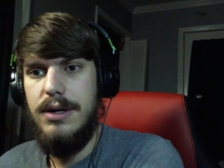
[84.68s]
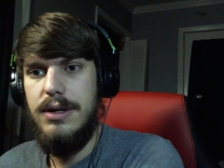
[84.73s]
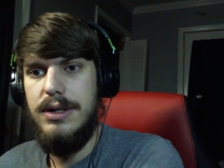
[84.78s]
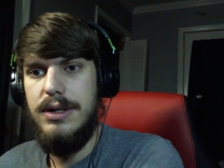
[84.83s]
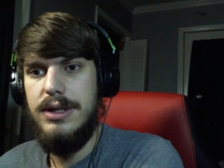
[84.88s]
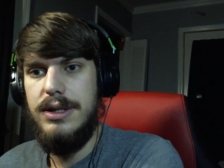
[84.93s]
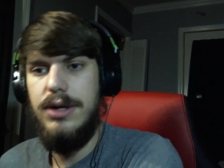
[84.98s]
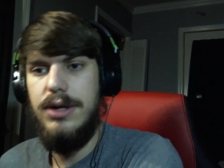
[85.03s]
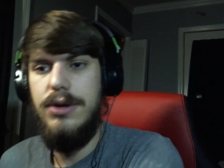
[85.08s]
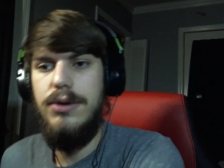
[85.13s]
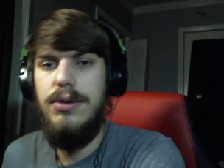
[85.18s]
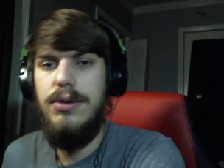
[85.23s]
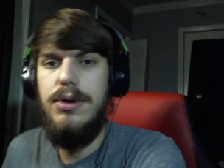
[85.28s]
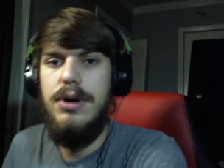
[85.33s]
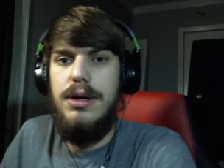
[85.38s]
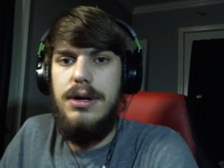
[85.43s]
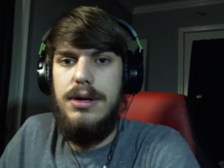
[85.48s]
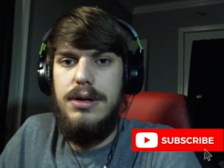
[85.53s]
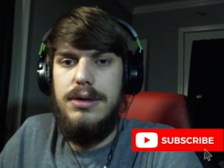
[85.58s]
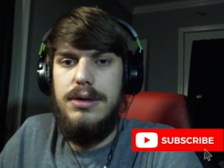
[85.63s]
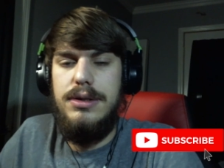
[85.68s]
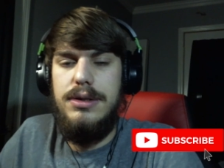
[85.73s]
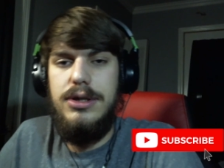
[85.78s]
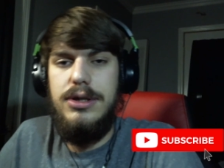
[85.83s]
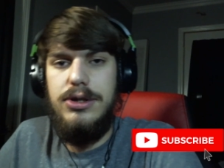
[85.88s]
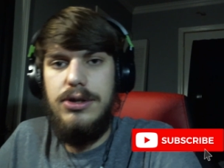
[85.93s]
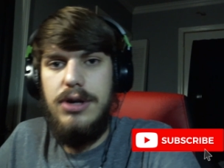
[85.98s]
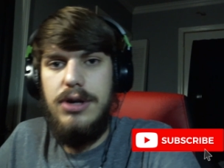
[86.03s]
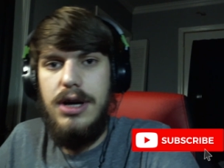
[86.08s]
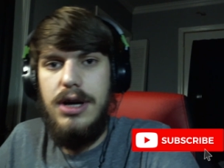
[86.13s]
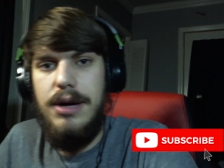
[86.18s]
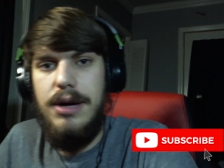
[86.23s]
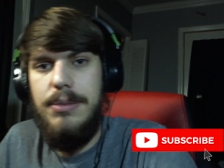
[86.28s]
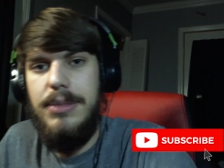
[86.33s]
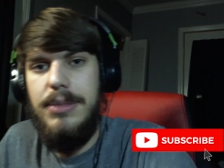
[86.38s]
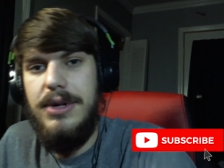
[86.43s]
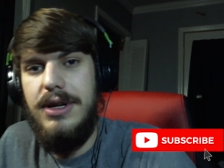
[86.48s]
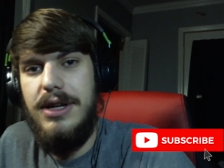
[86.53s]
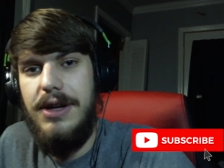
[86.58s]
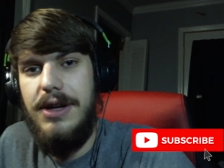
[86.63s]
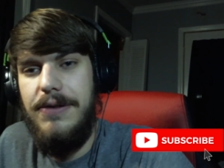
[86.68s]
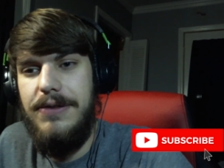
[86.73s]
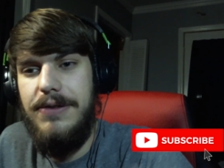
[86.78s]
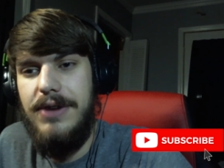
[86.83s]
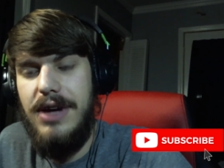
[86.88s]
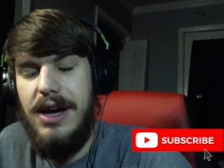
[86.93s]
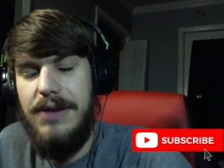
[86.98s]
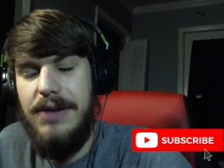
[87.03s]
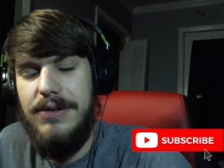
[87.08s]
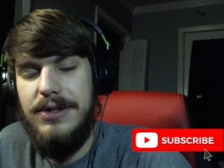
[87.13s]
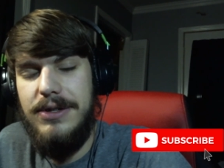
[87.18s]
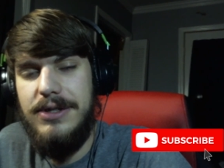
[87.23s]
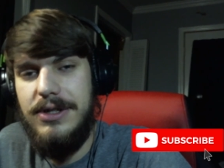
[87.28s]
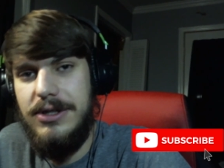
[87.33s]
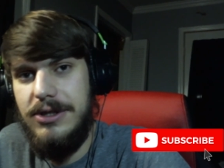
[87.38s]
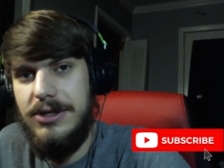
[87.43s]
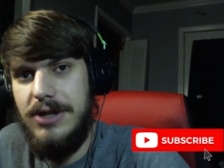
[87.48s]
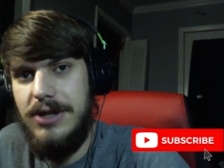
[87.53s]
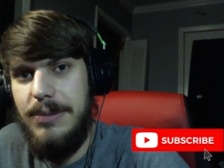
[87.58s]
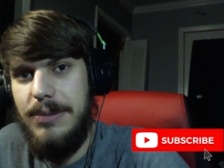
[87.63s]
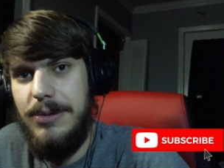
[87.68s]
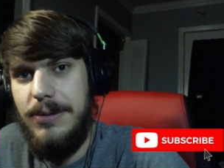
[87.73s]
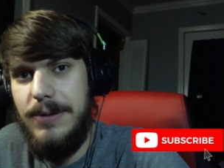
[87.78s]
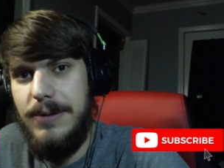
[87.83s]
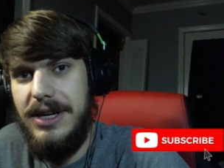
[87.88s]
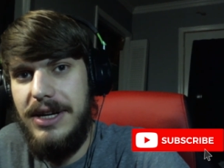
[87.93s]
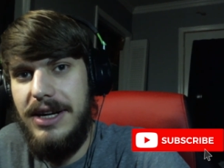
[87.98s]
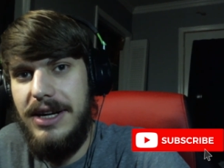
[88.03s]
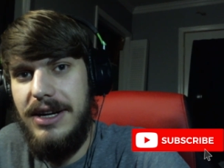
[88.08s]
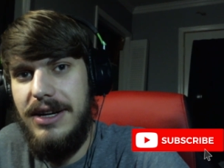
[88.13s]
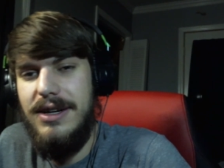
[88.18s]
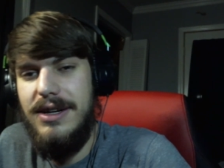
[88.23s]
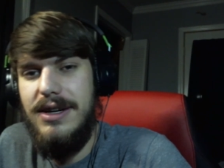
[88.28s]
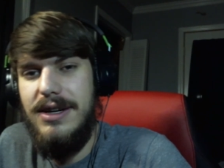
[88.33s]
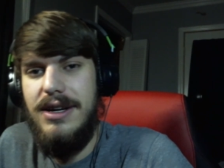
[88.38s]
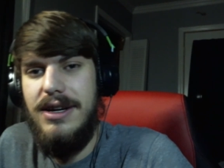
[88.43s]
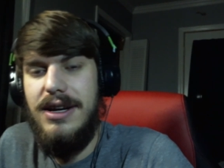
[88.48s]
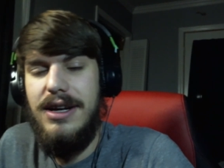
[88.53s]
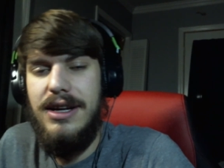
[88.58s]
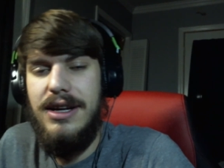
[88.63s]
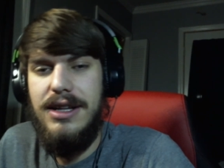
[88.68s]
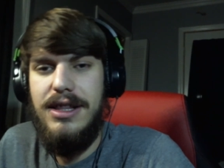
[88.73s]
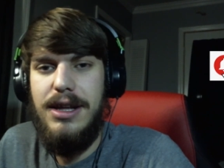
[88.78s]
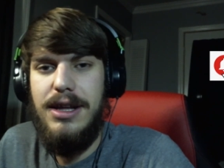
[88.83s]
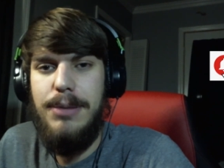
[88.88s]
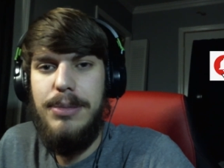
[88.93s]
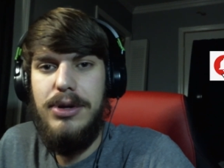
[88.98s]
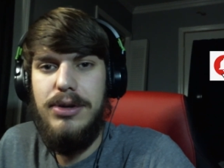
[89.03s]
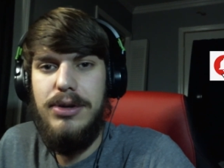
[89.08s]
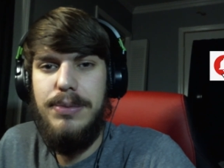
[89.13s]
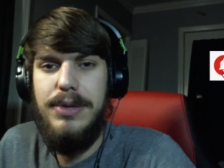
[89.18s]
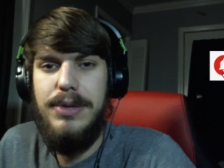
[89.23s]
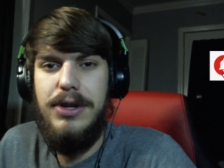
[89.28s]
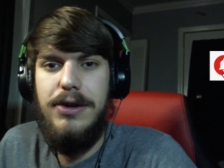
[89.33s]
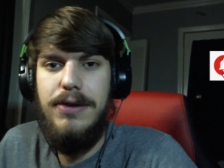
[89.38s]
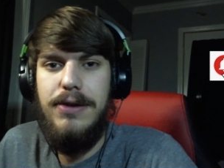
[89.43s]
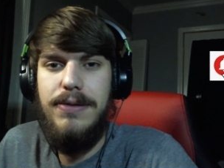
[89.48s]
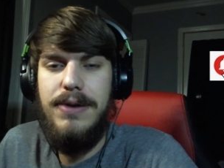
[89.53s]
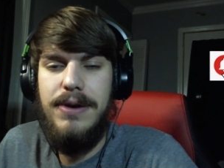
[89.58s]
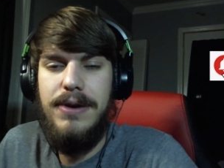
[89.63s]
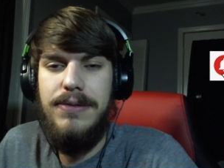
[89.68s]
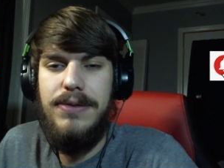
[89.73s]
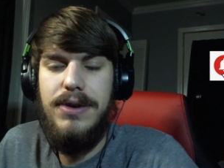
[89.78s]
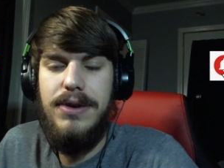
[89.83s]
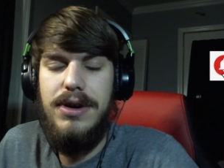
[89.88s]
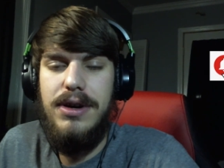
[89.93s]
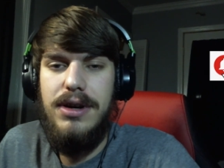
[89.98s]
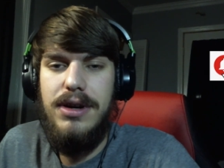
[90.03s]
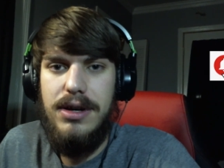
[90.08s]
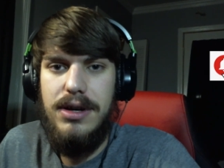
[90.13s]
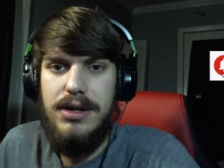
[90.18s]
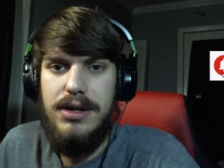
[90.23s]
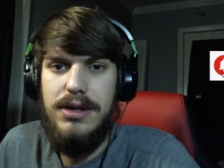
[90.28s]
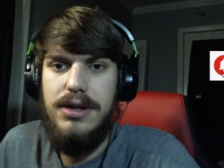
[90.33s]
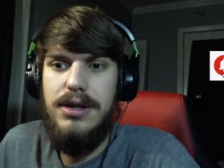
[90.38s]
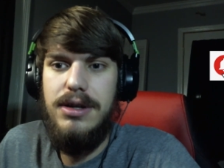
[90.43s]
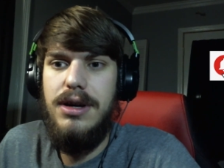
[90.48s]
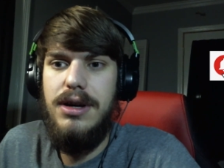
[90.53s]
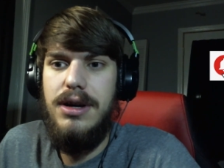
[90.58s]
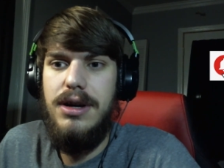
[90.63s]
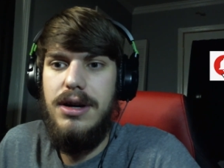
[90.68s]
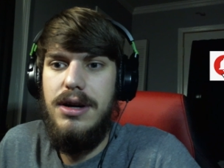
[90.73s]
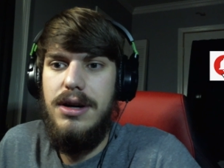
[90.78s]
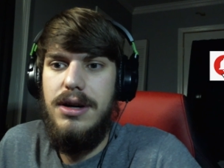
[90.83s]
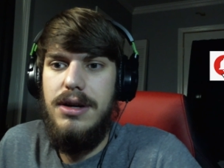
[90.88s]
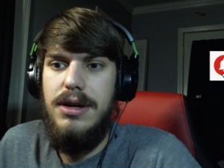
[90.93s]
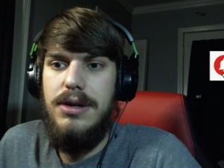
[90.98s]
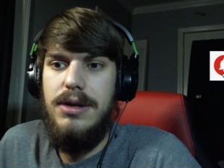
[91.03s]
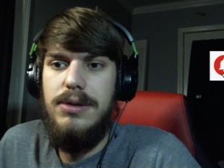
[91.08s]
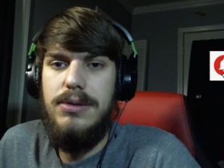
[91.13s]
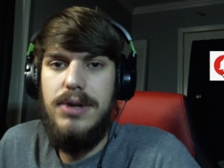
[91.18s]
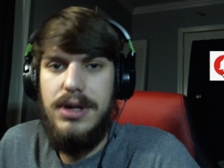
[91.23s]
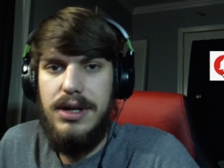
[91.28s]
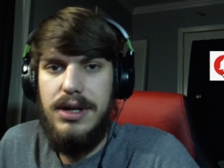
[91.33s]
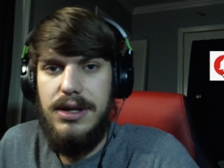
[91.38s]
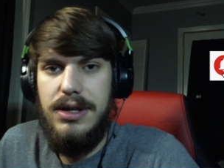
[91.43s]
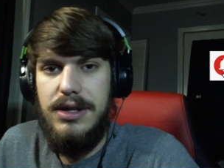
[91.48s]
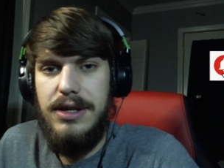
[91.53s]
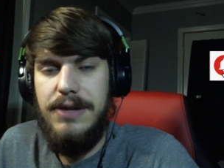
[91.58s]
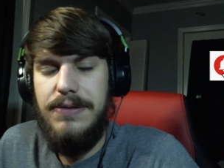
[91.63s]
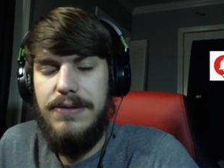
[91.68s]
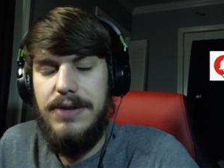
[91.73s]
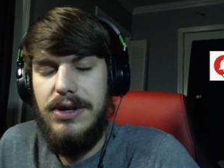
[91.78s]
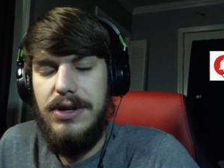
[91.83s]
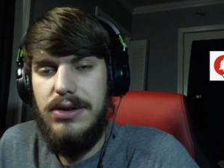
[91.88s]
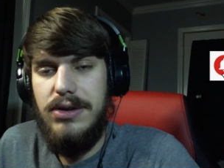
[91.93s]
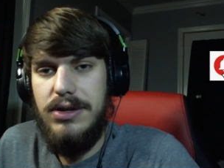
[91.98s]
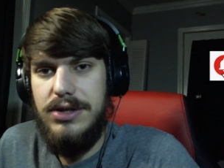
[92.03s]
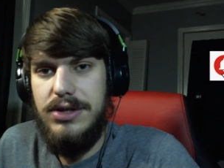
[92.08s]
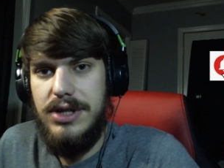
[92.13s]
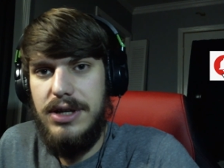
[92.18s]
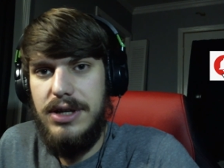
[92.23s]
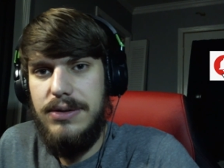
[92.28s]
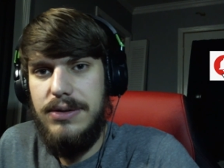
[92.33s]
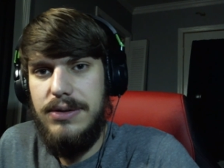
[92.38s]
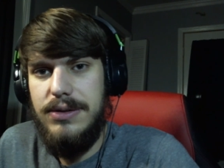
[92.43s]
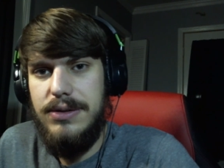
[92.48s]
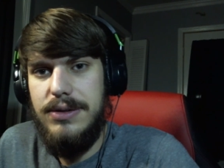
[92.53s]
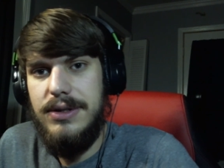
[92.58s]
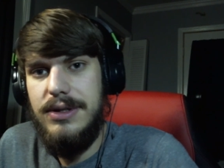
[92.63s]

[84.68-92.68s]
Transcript: So subscribe if you haven't subscribed already, and hit that bell to be notified for another Rocket League video on the channel.